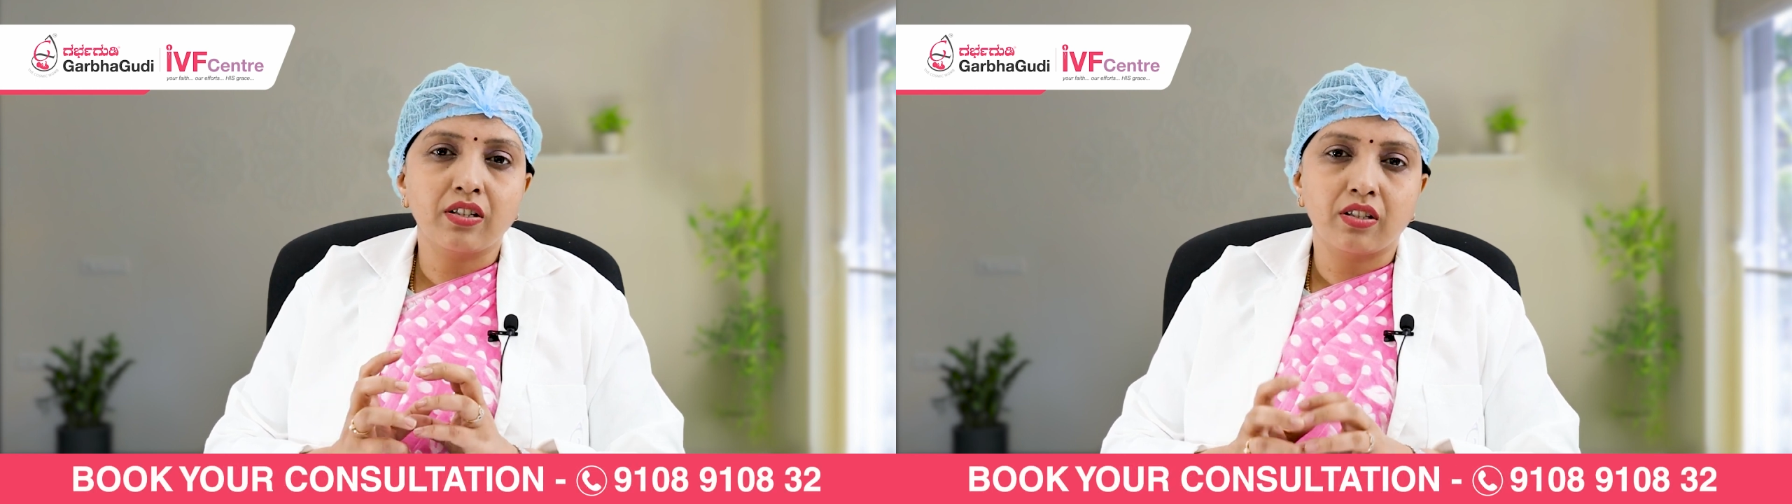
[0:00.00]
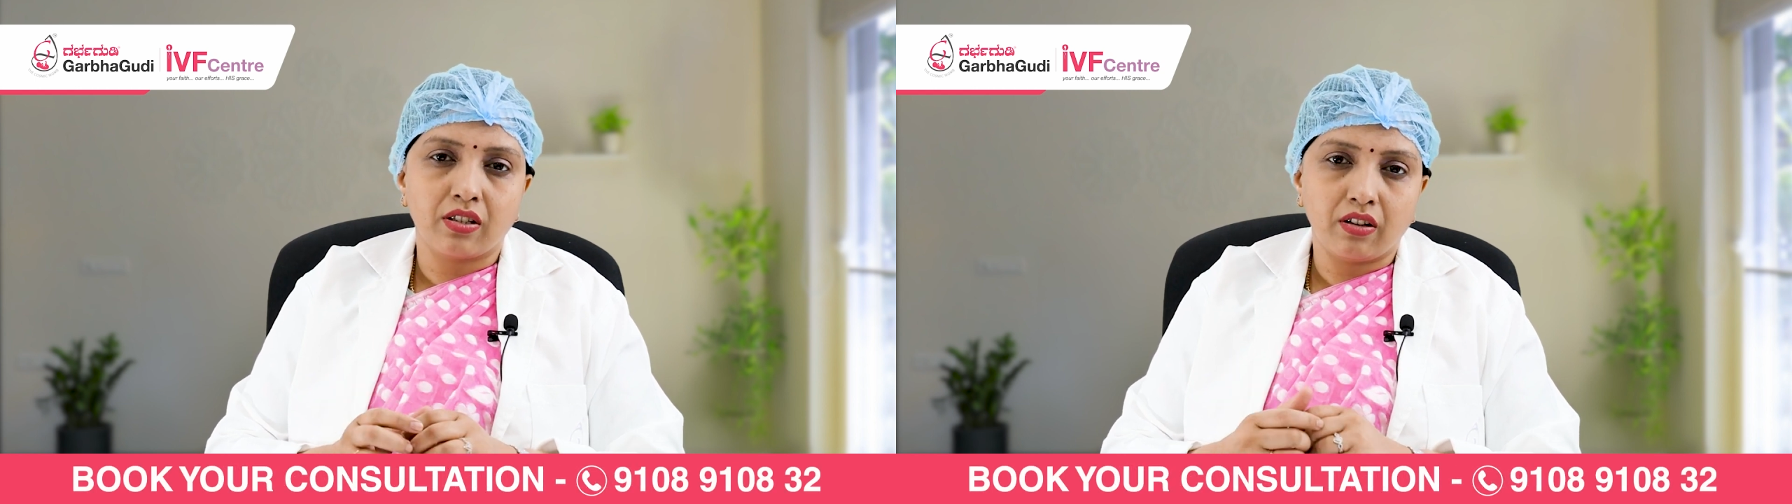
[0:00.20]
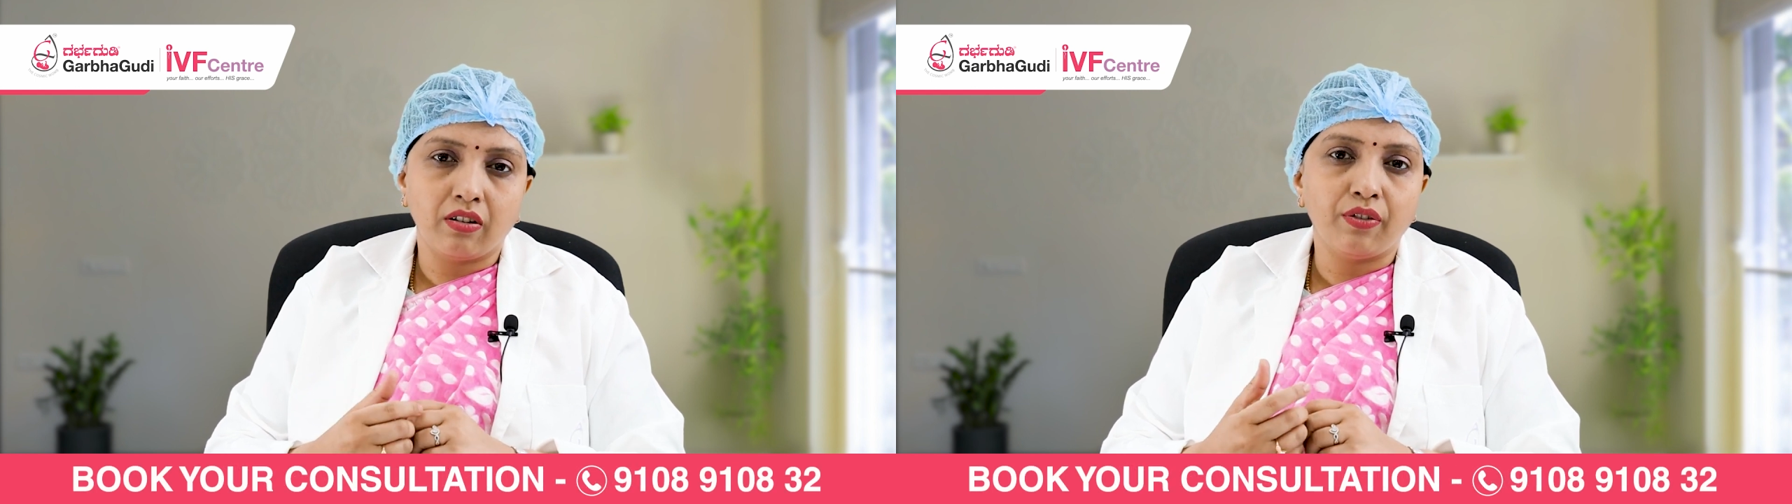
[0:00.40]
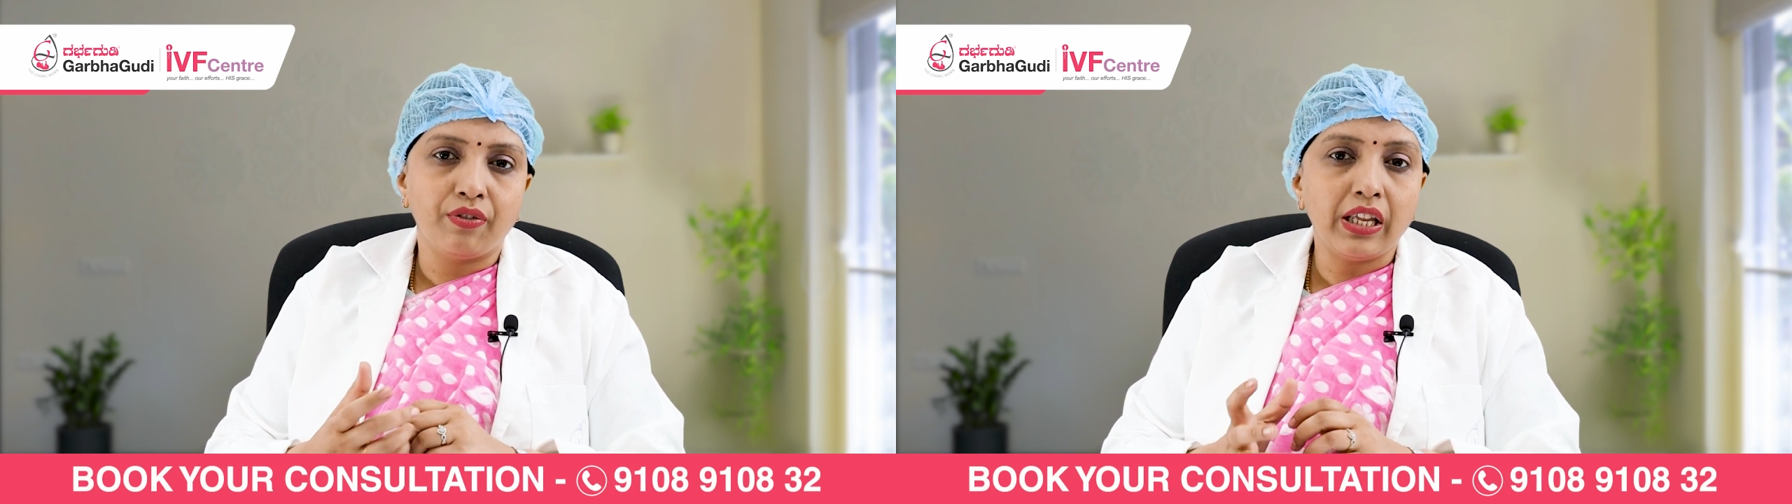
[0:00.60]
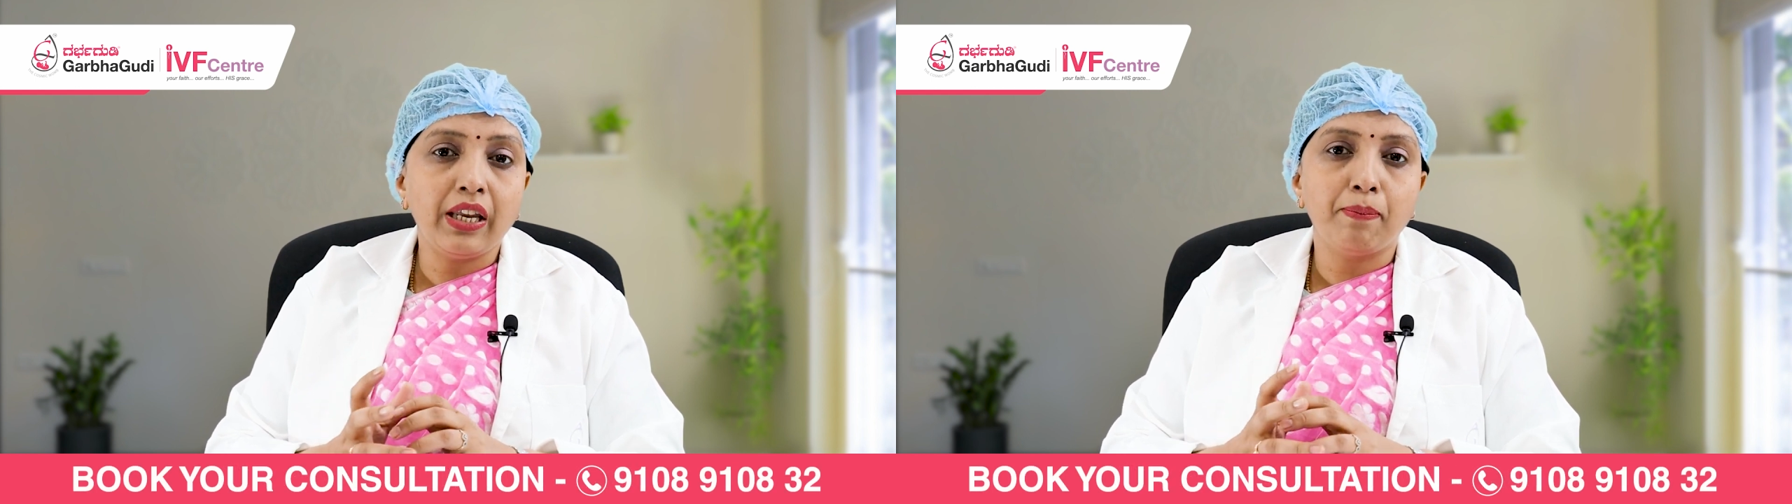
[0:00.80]
is
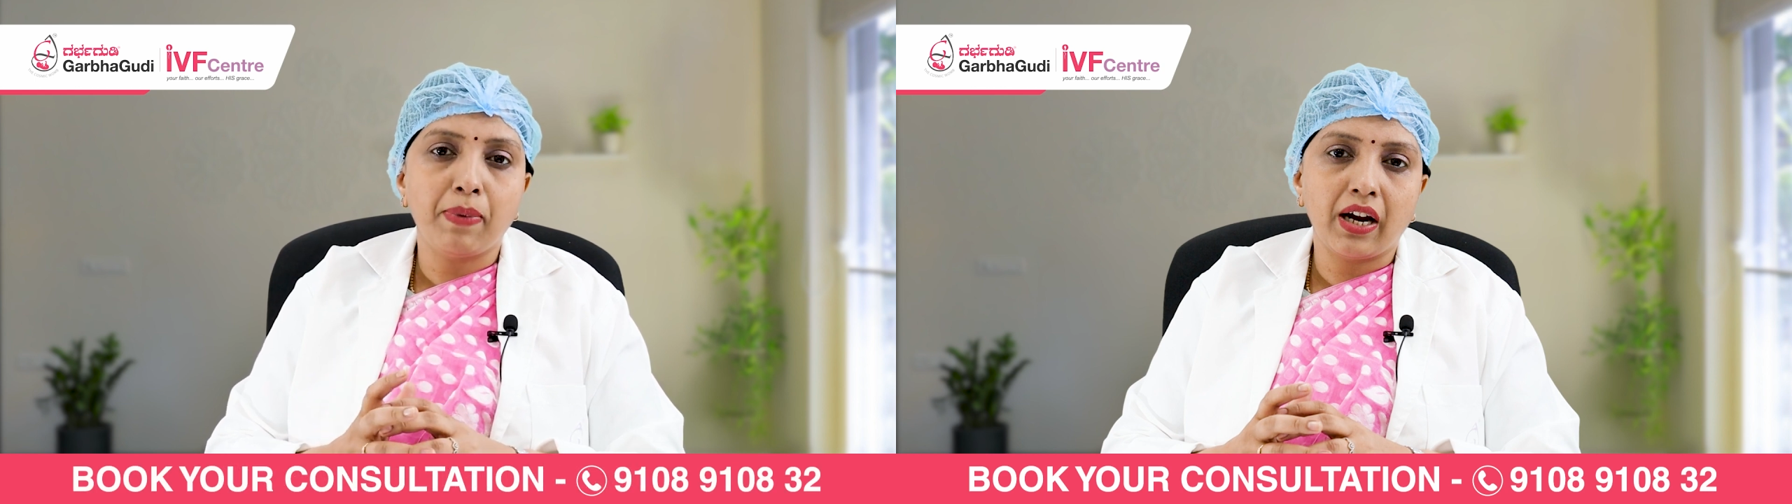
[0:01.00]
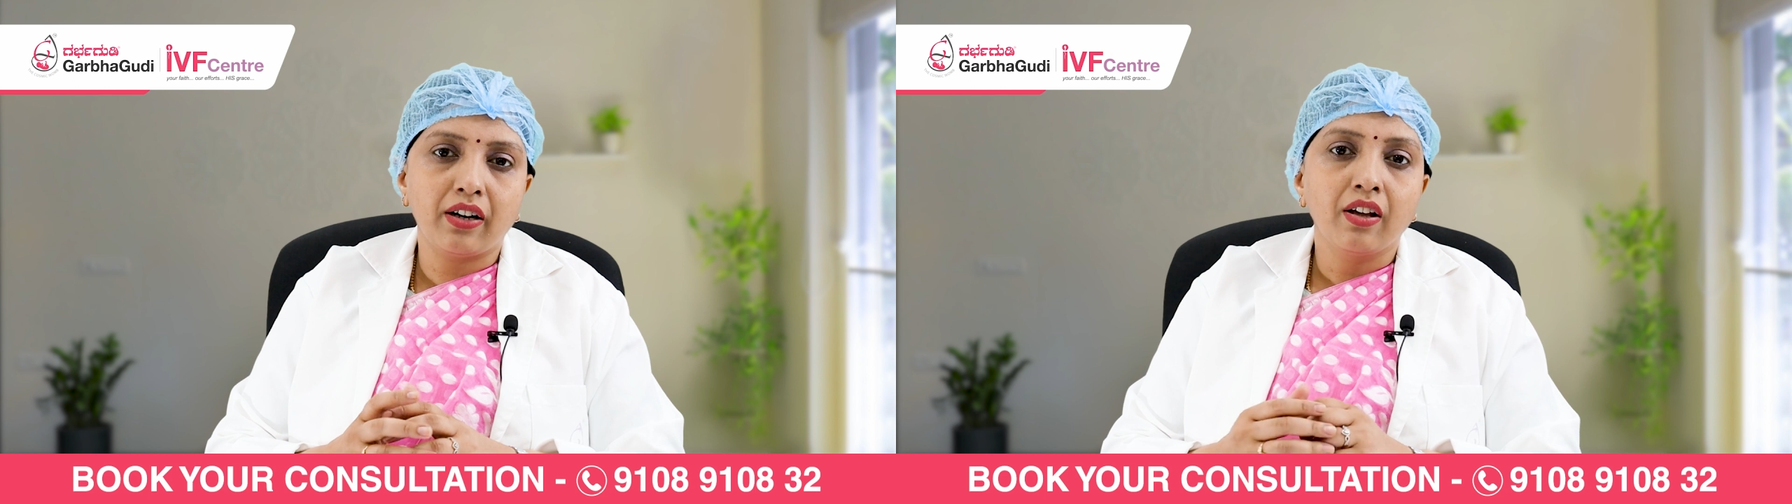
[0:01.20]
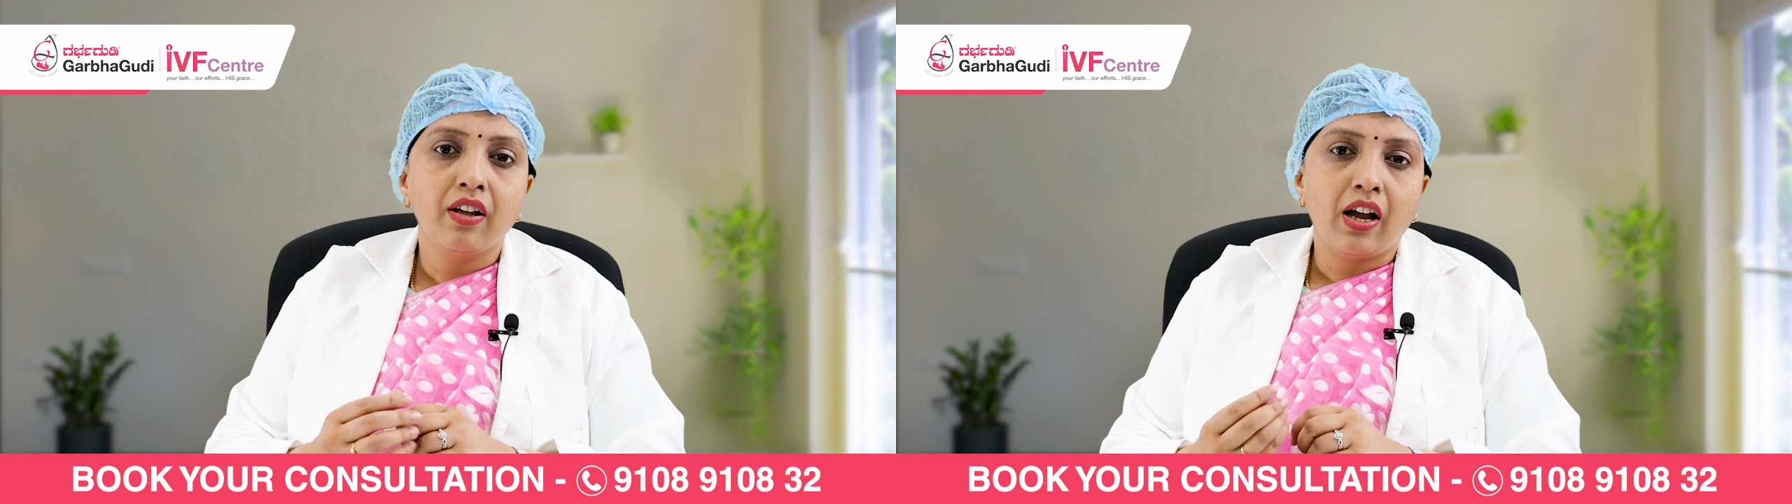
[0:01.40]
very bad